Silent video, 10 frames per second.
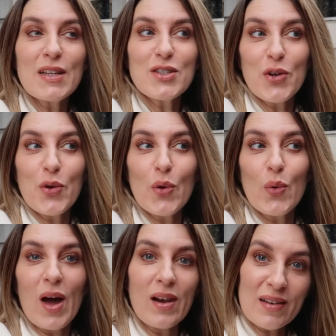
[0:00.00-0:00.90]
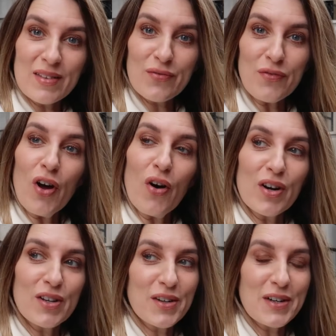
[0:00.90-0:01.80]
to a London
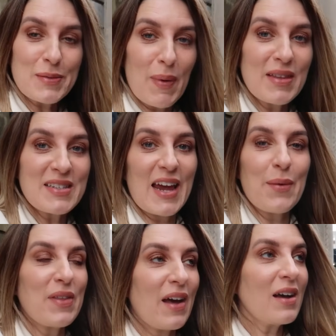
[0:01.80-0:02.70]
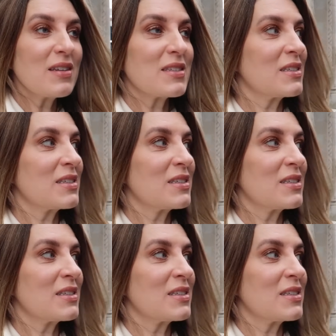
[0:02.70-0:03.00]
vlog. You're going to spend the day with us.